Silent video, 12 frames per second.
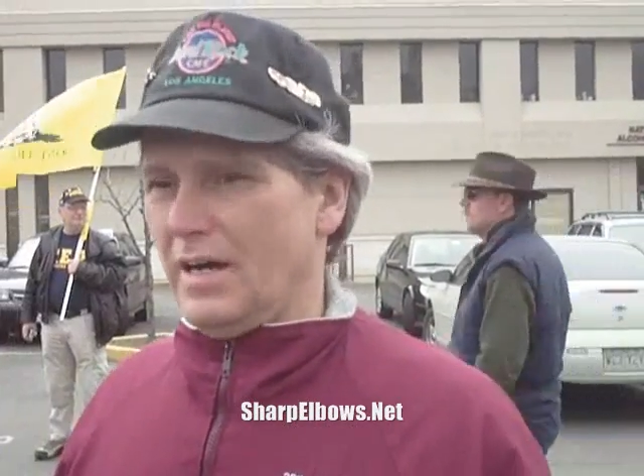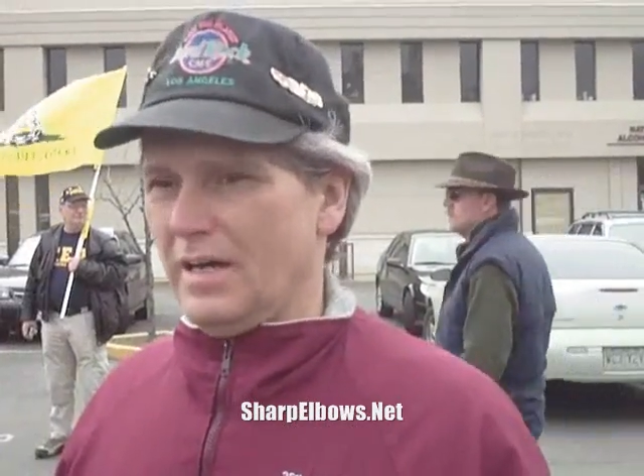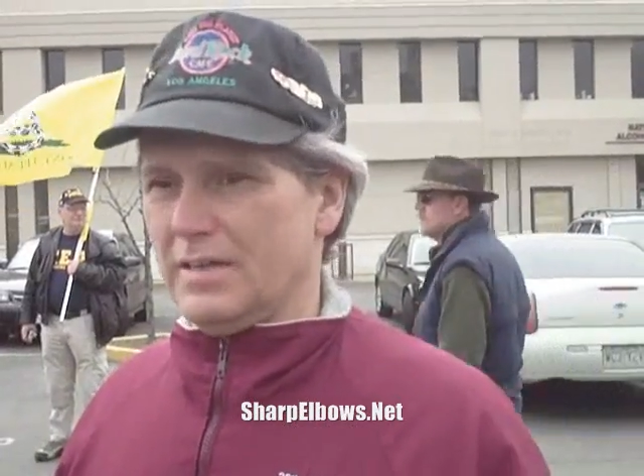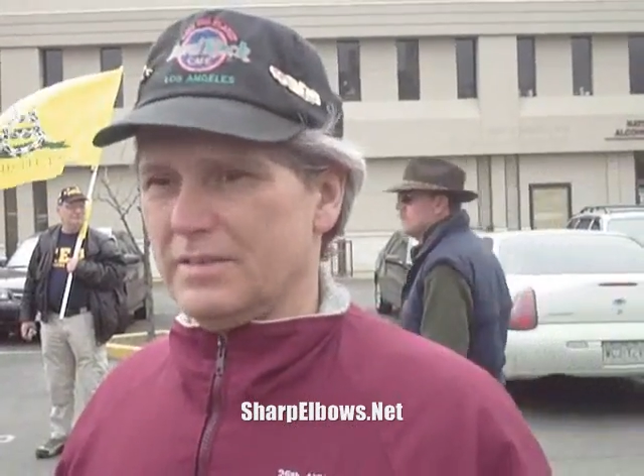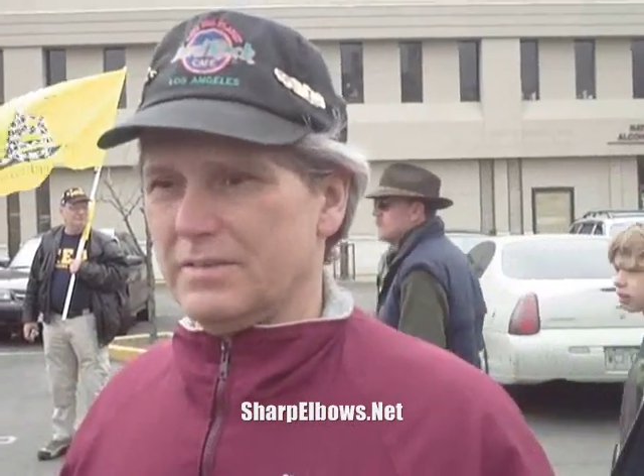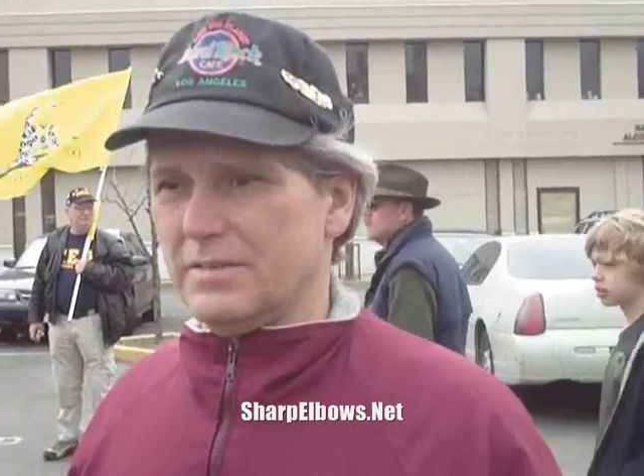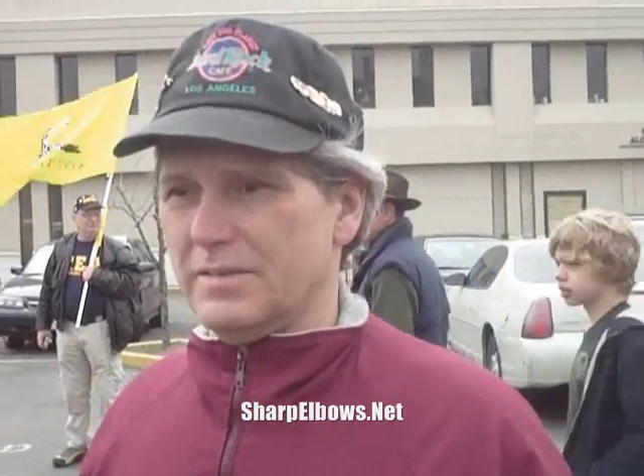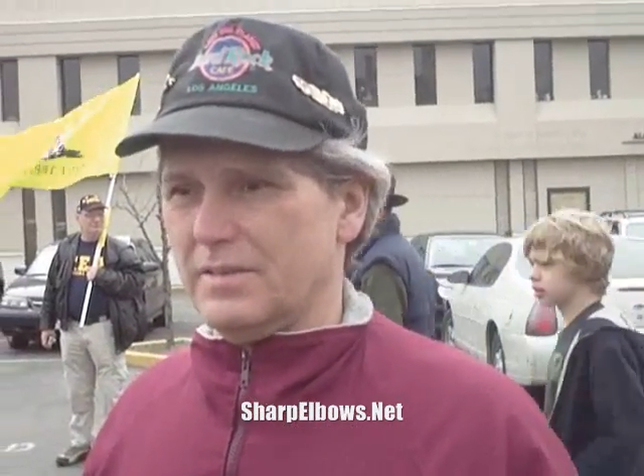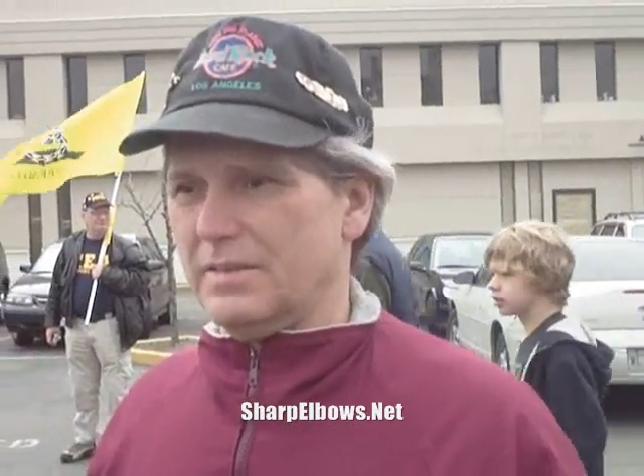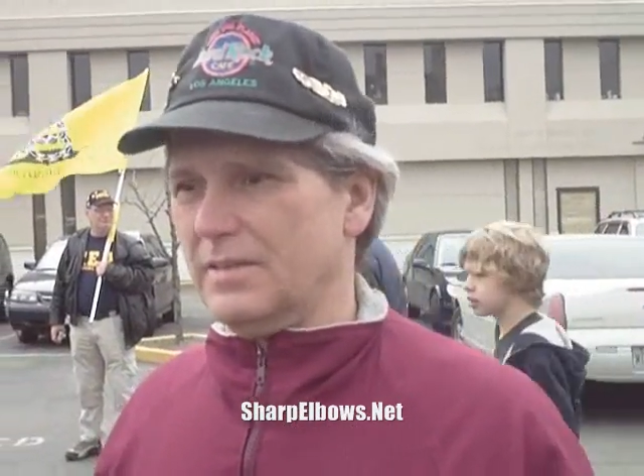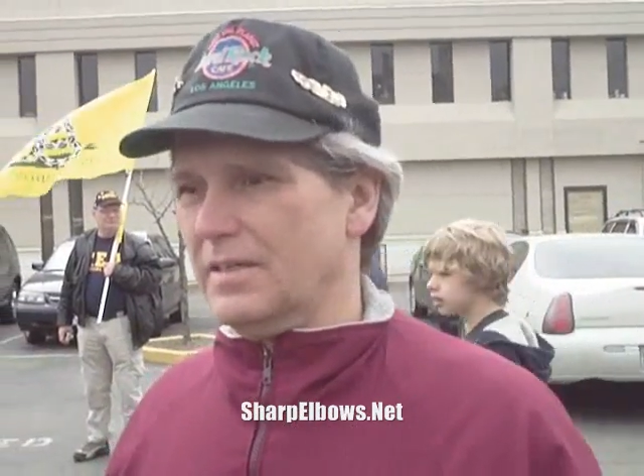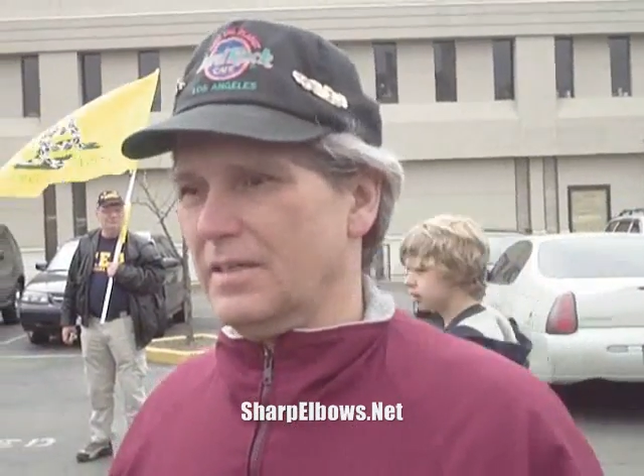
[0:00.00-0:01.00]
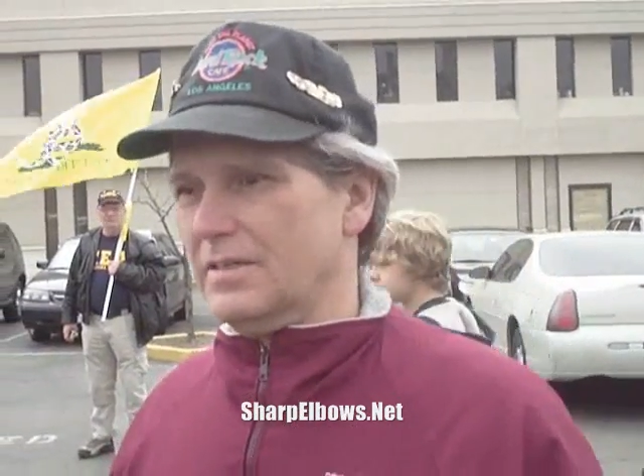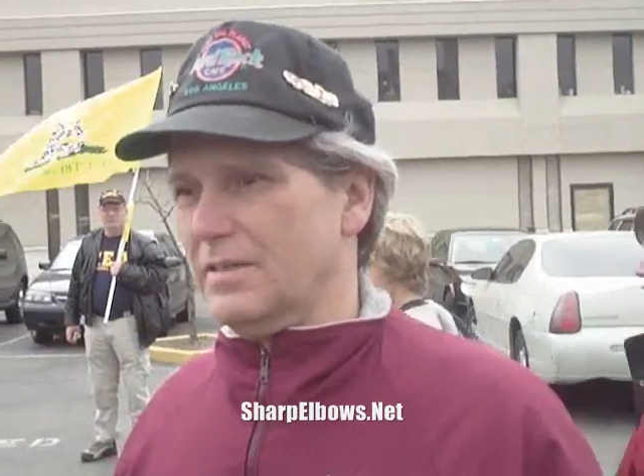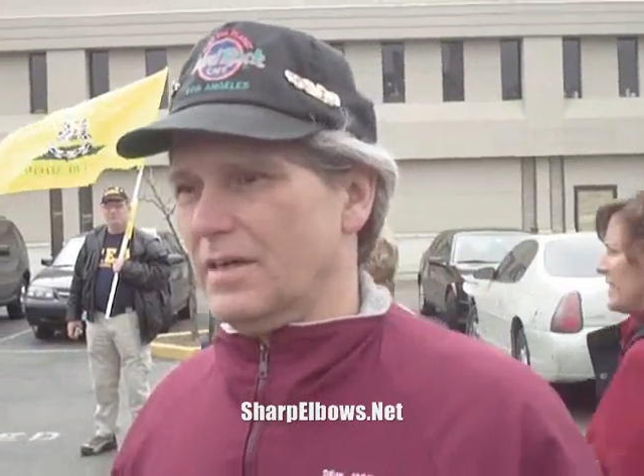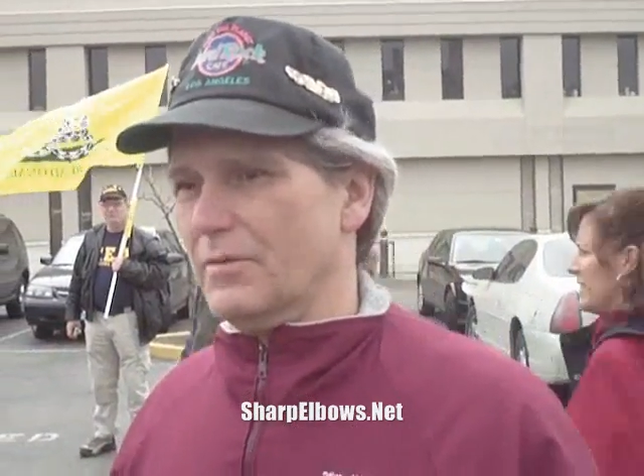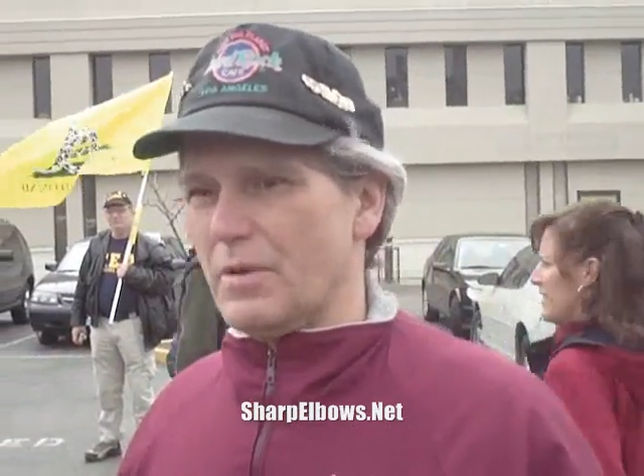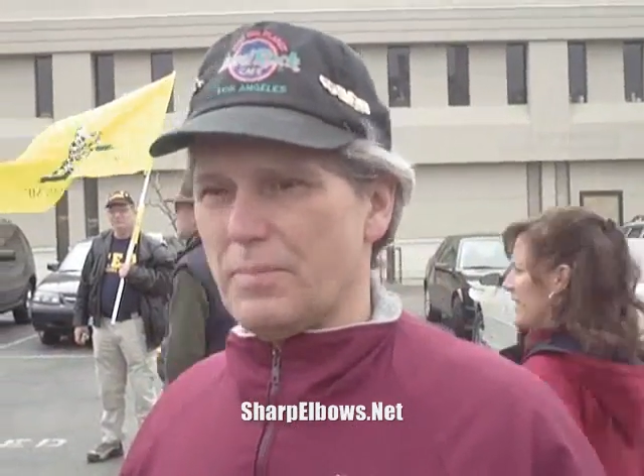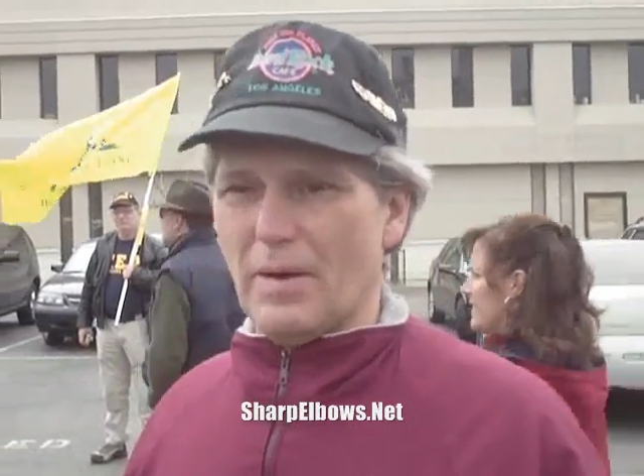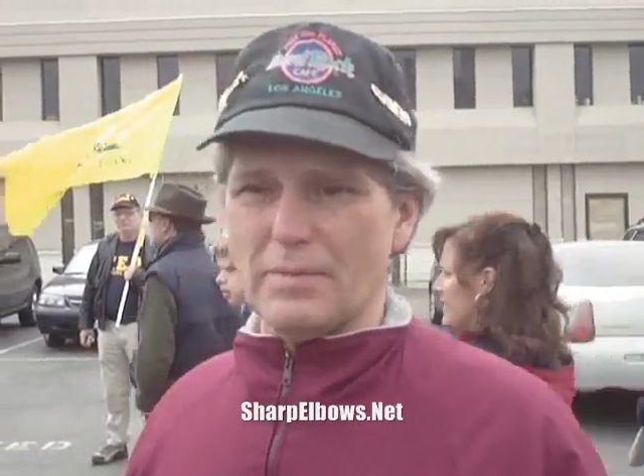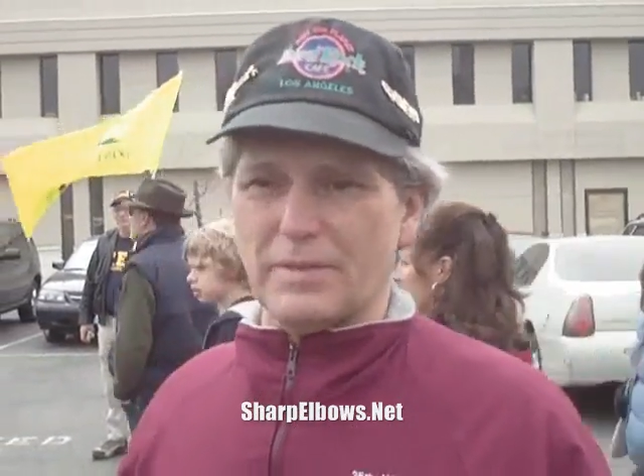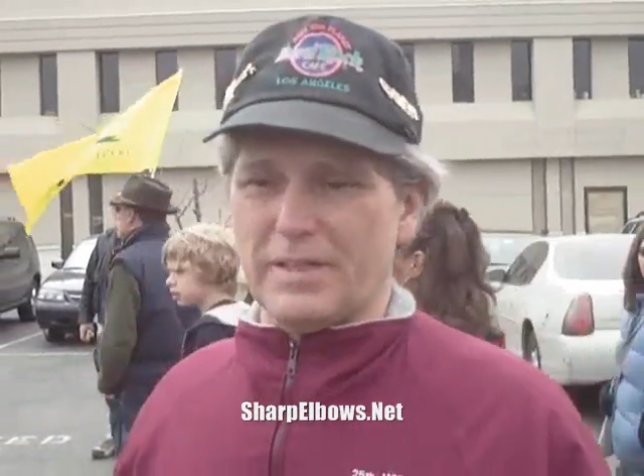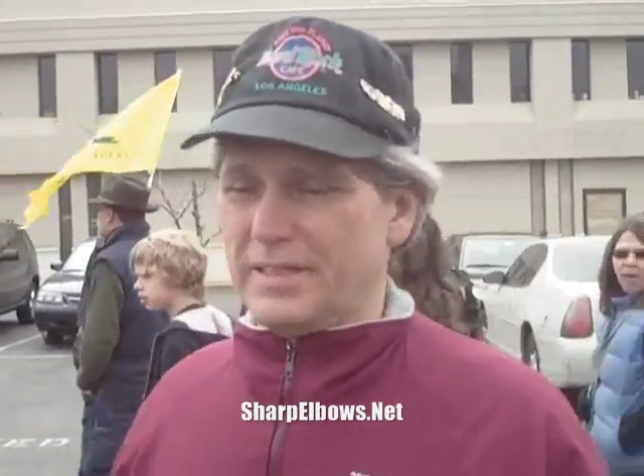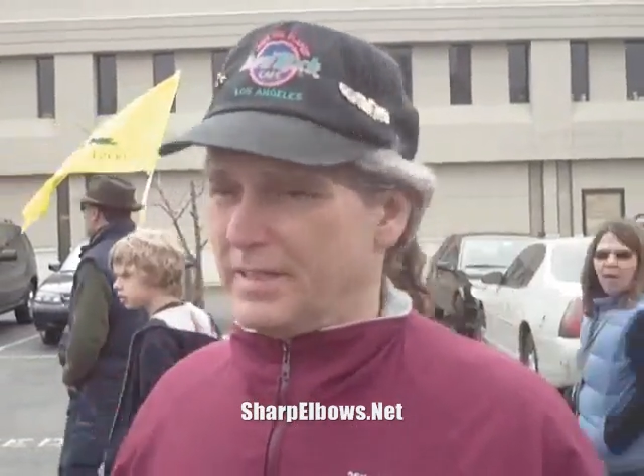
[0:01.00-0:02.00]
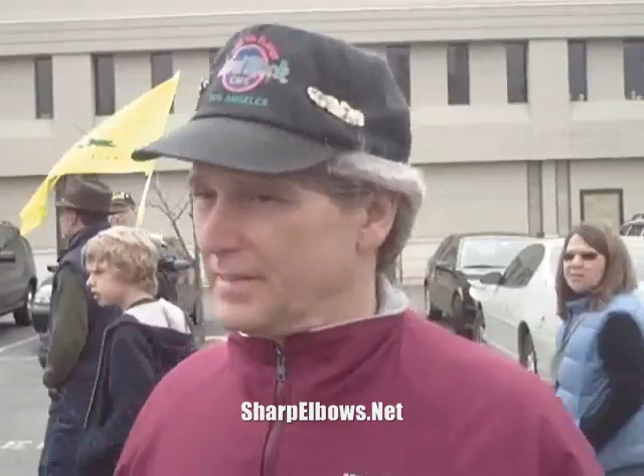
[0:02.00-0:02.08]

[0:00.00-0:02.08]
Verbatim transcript: Uh, a republic,